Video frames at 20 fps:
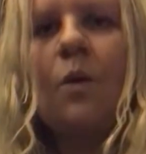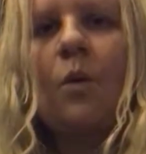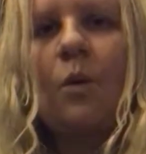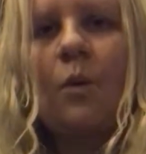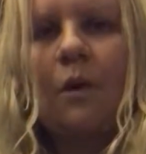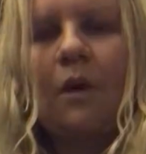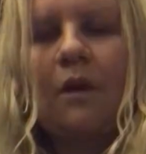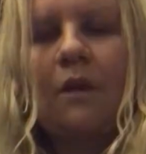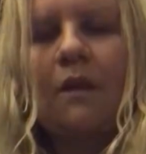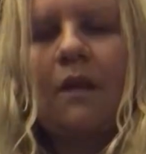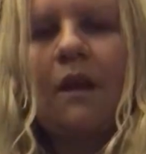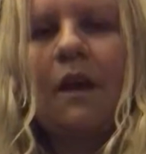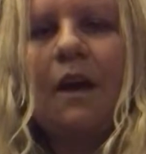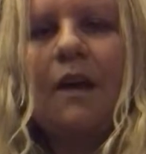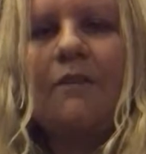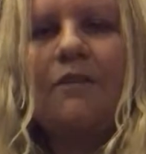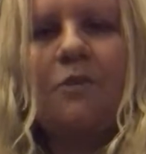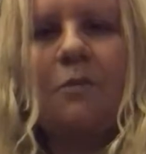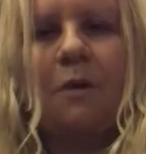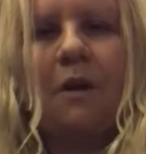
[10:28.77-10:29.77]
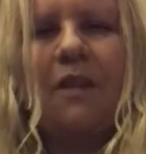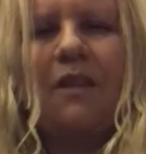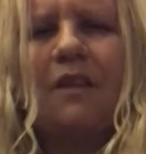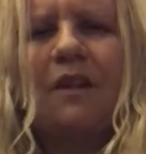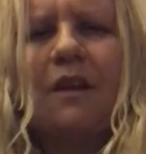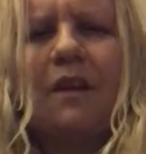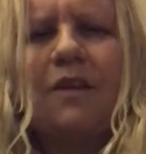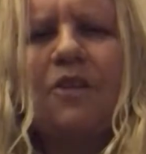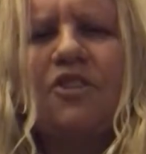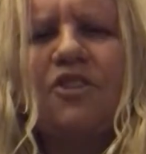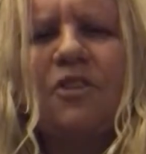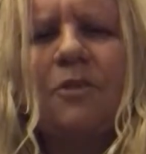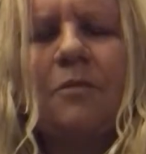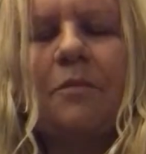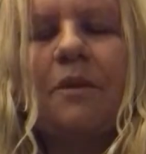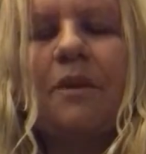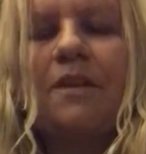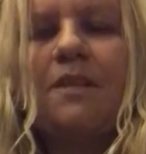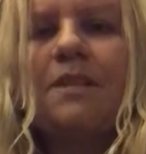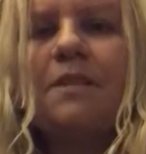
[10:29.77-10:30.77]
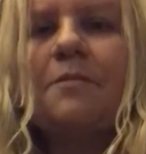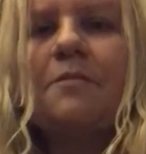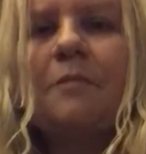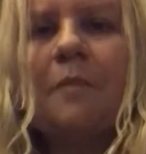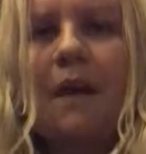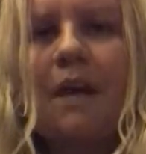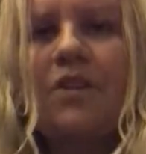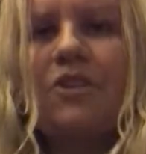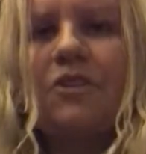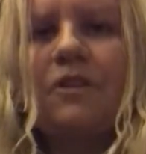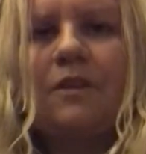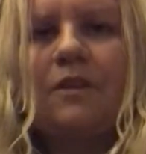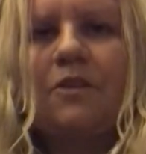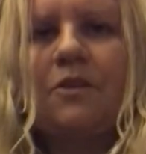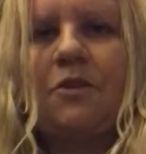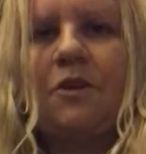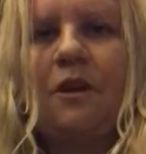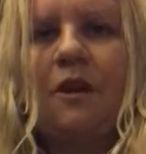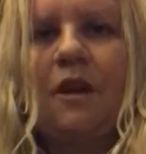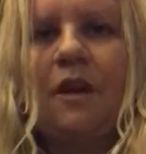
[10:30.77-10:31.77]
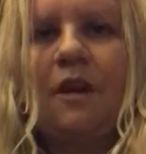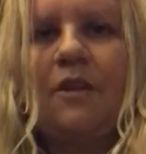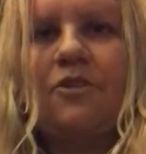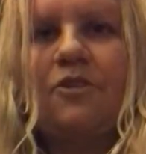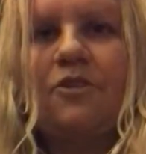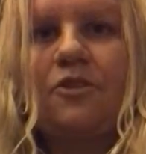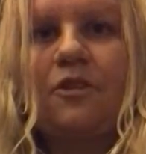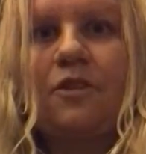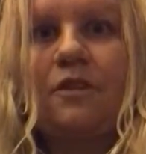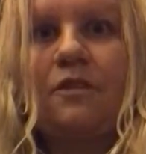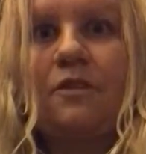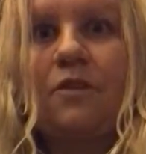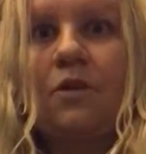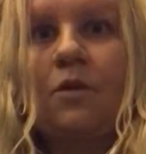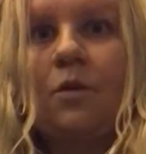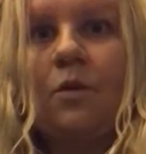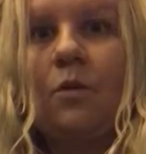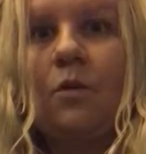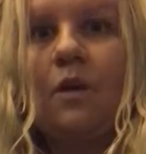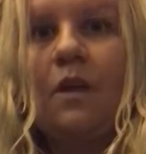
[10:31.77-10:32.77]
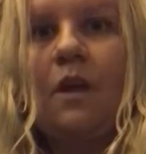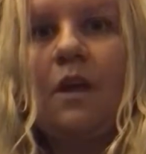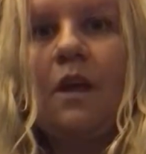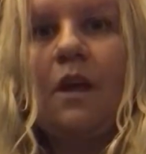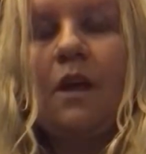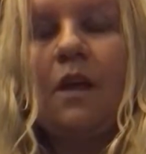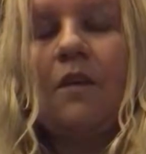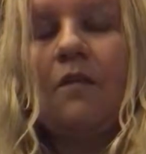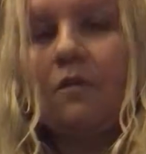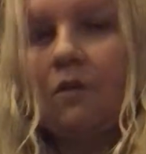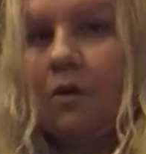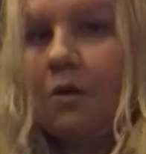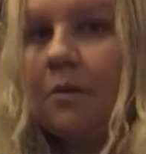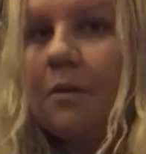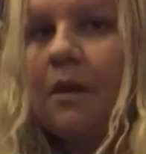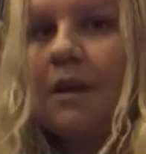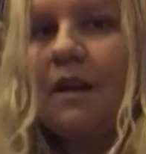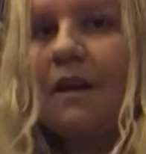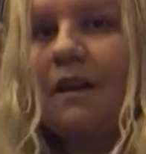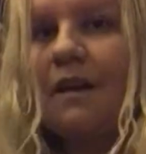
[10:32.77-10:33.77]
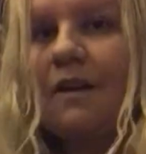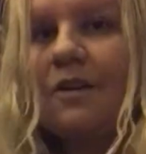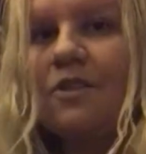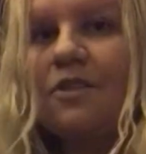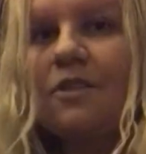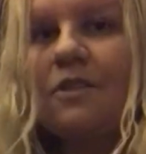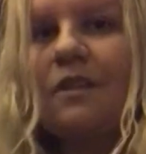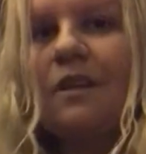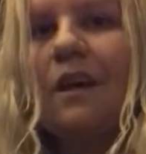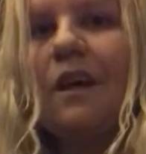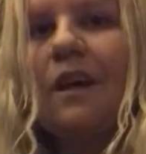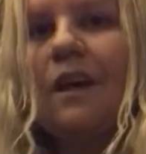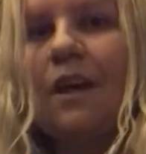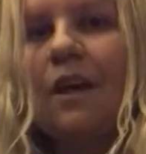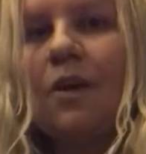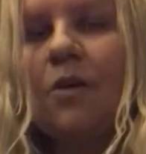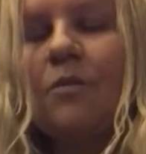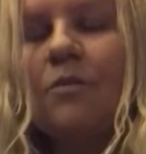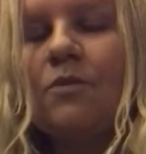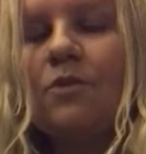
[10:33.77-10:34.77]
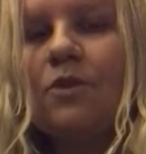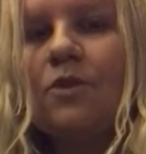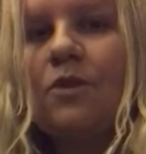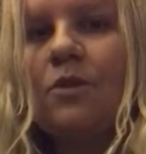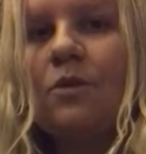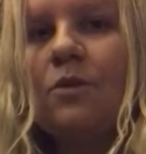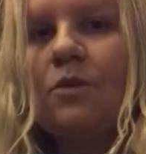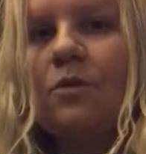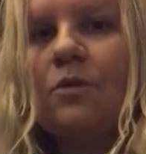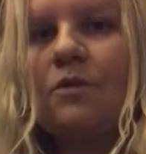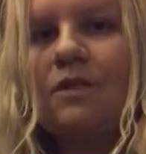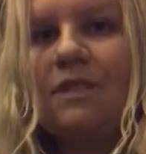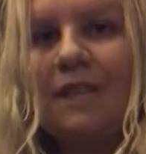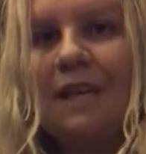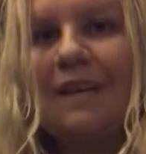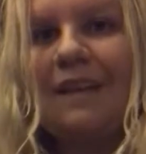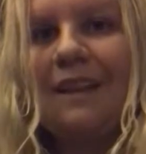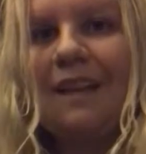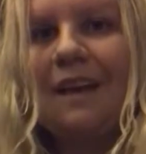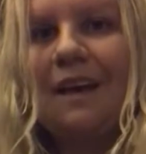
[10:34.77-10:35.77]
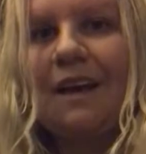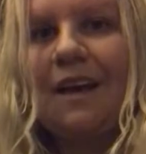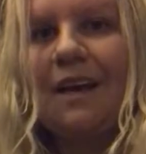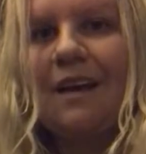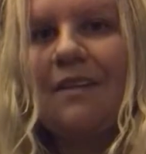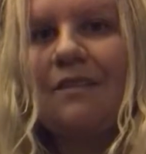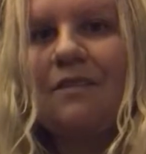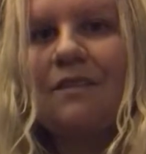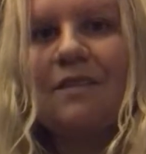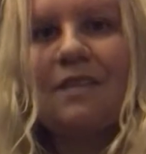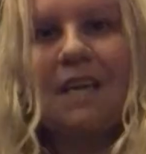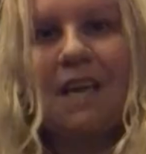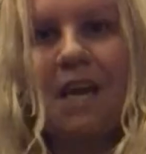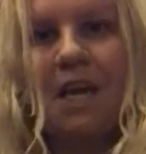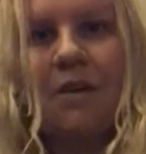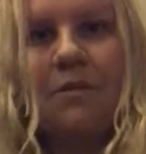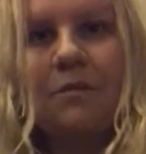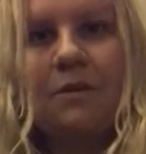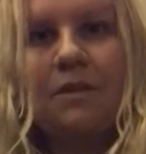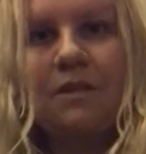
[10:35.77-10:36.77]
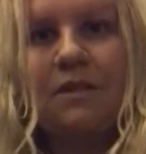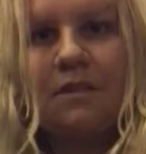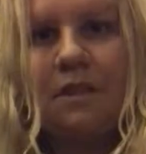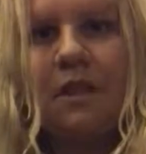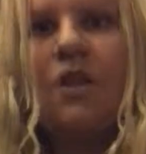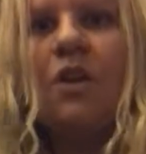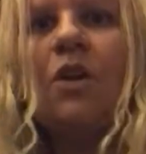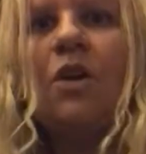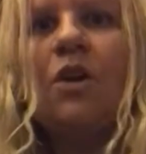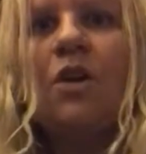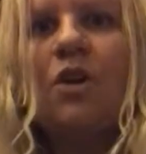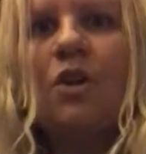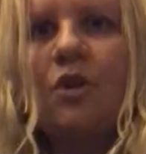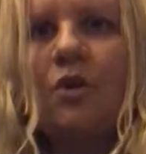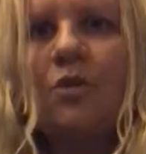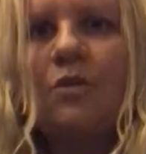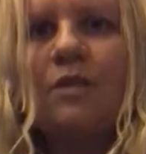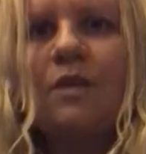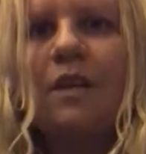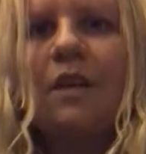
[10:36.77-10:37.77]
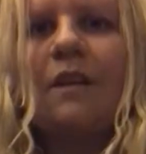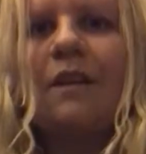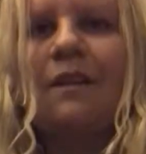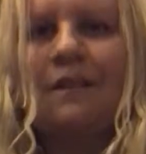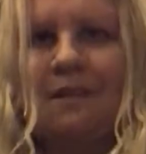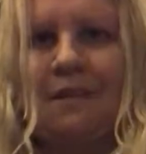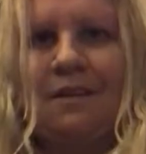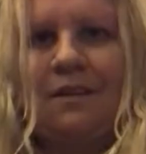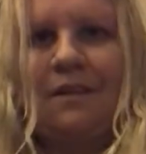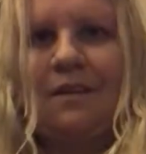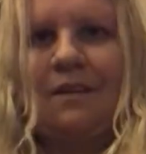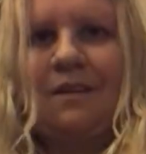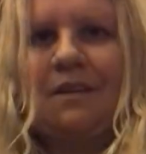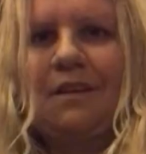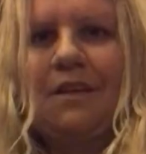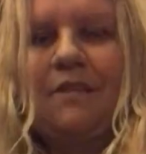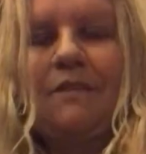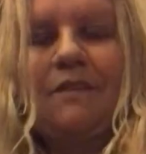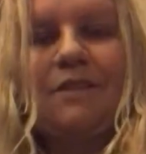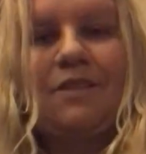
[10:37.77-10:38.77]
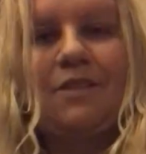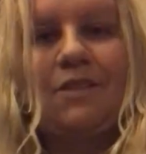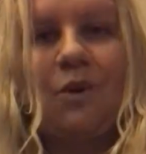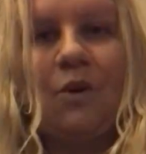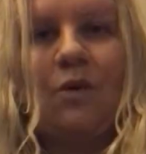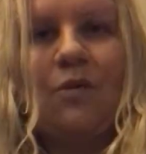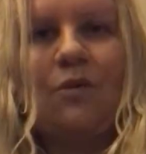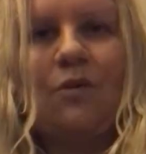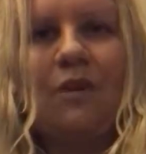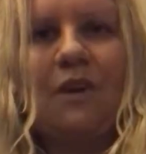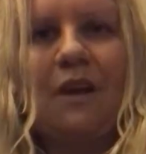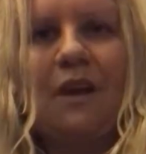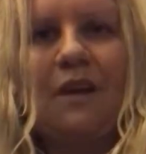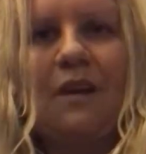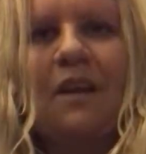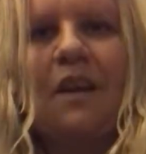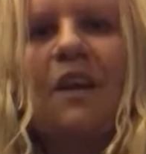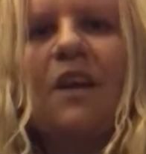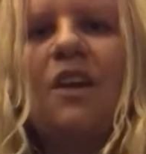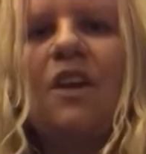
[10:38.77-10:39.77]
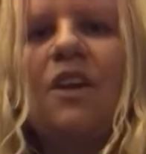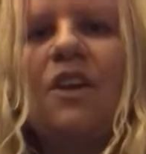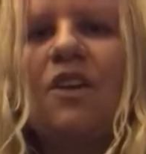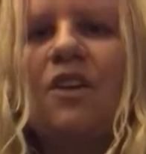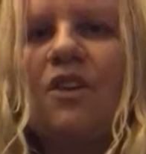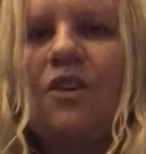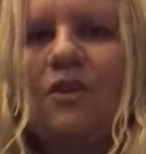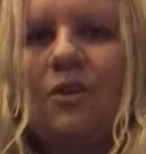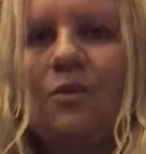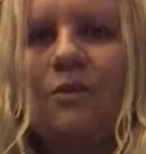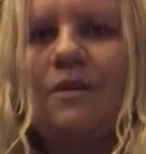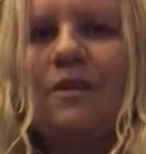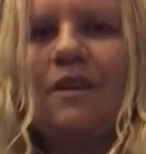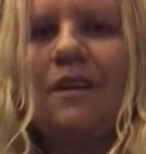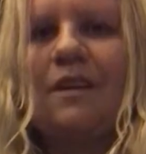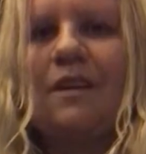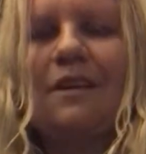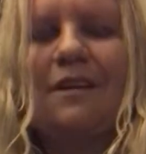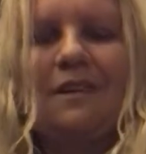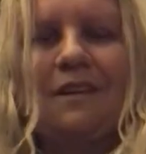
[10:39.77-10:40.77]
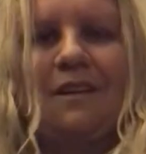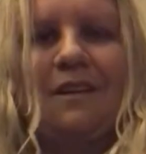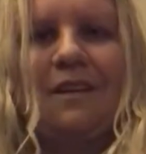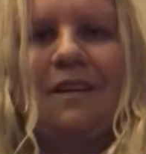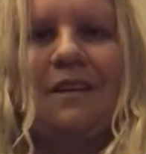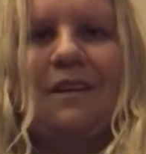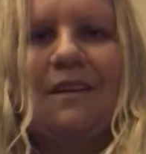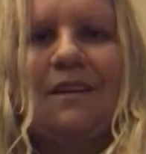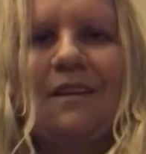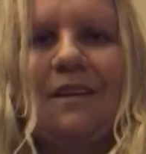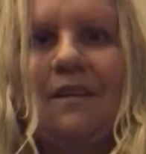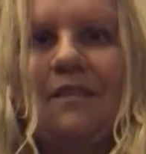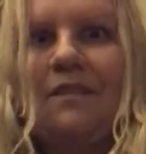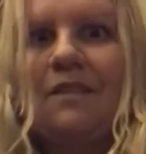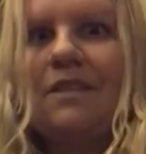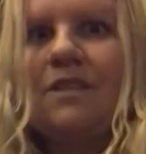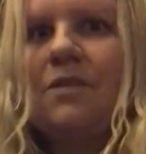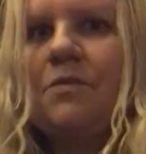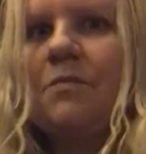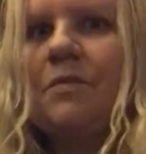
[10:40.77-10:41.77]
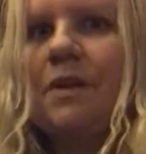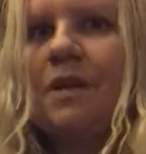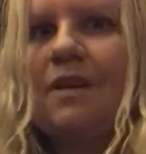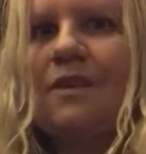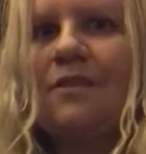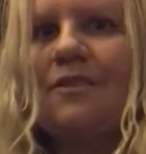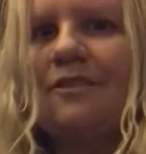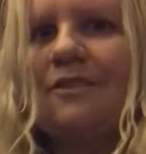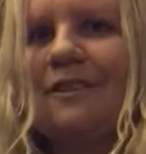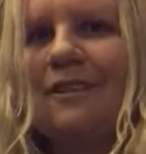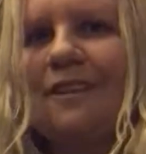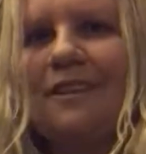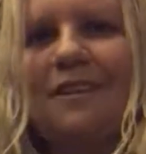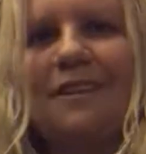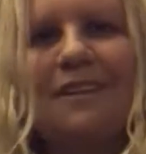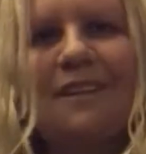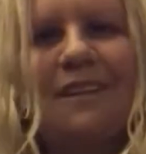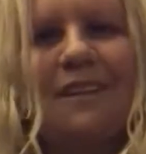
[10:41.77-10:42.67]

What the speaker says: or in the aftermath of HG, but especially during HG. So if your medication that helps you stay alive is cannabis, use it. If it's Zofran, use it. If it's Benadryl,